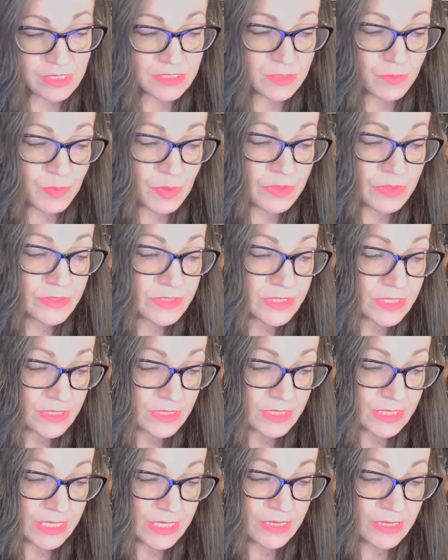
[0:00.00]

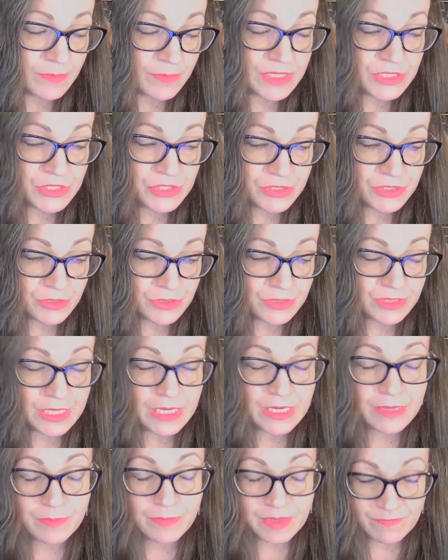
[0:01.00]
Supposedly, Miss
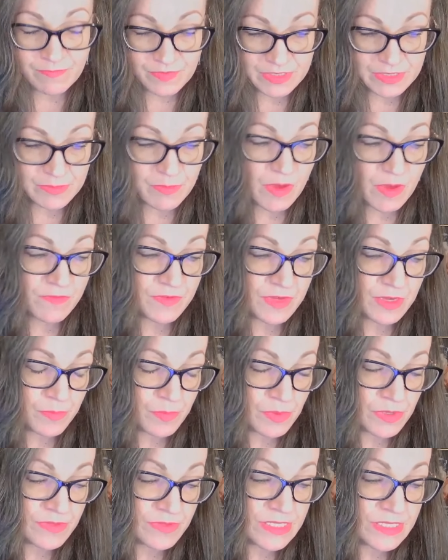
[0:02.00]
Shirley, Memphis Mafia
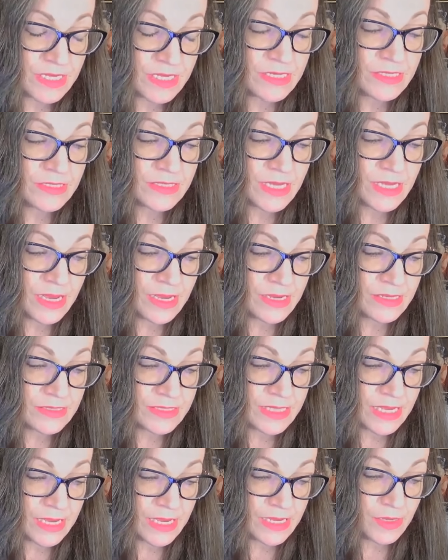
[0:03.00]
Princess, has
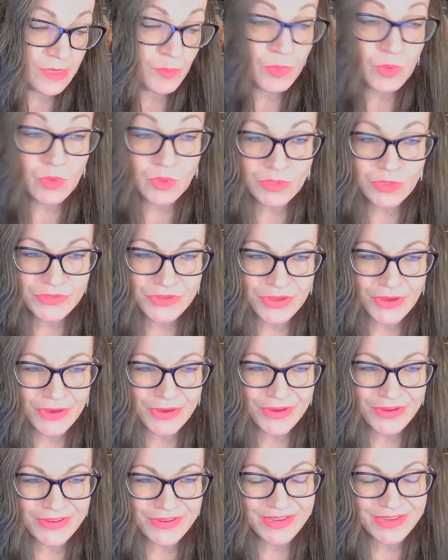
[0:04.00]
a
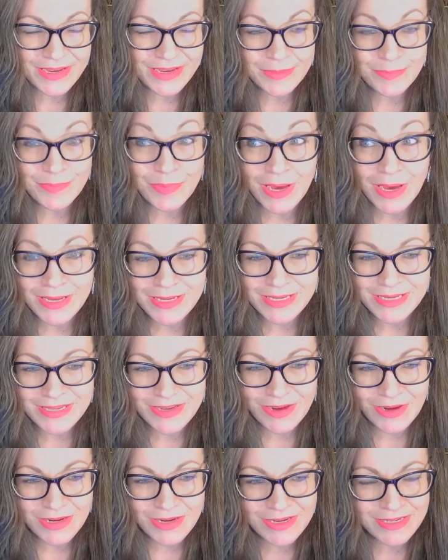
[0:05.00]
bulldog, a
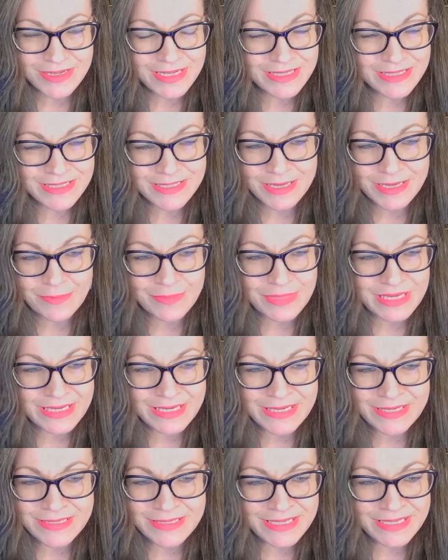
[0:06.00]
bodyguard. He's some
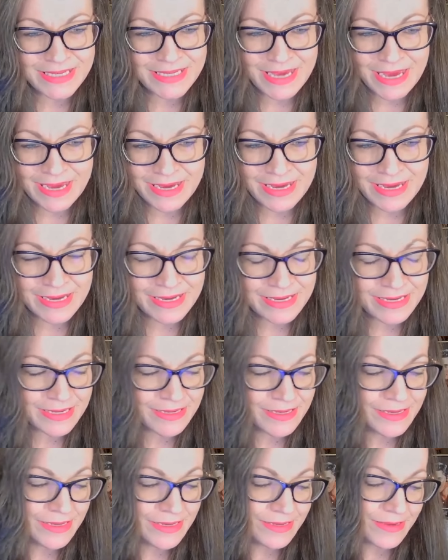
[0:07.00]

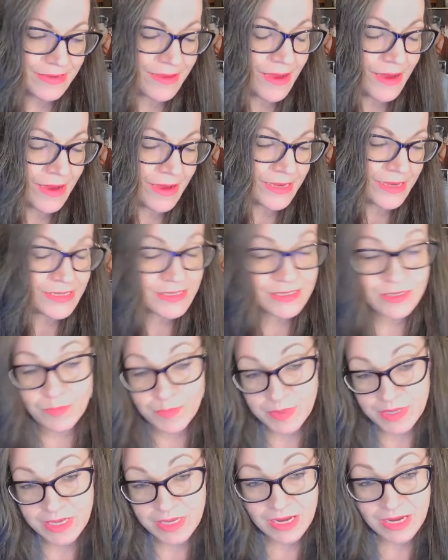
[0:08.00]
ETA guy. So
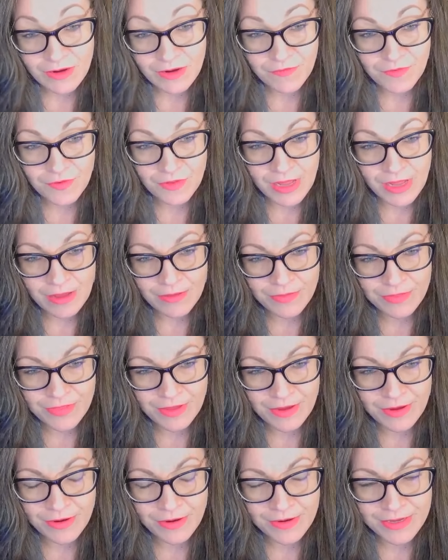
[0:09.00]
be careful out
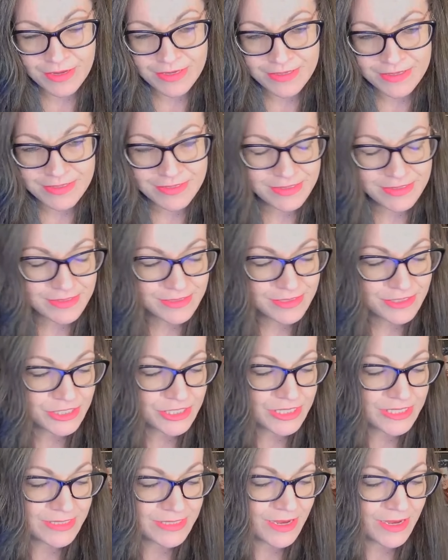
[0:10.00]
there, because
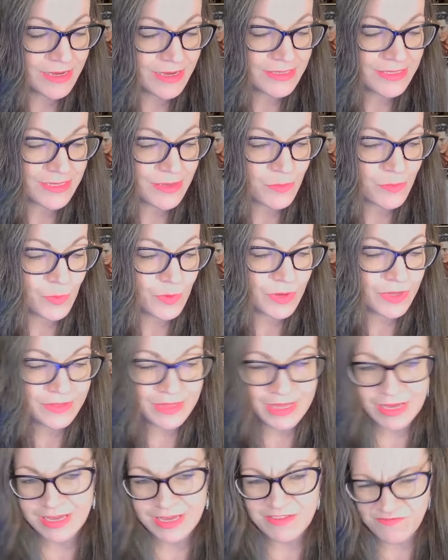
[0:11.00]
she's got someone
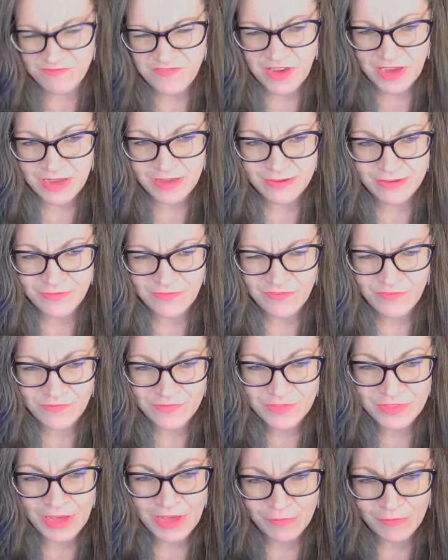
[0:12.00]
that can fight,
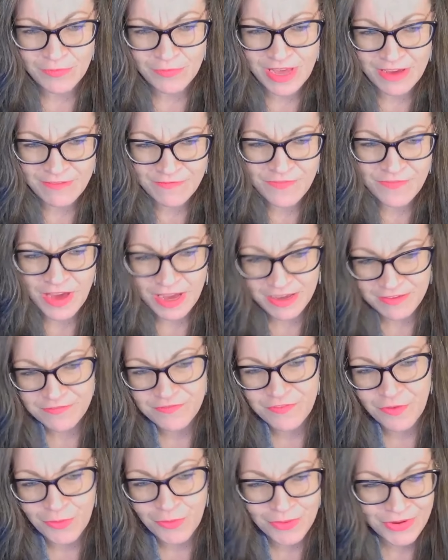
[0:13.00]
that fight
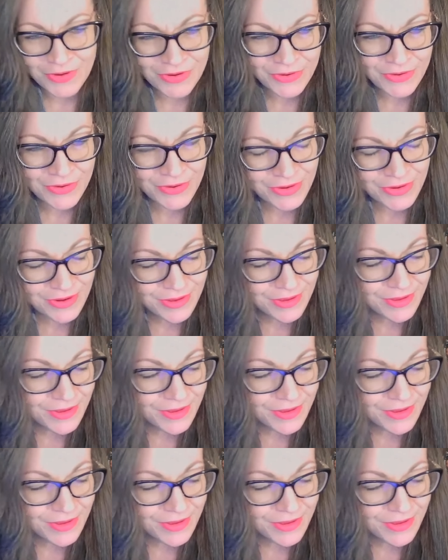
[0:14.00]
for her.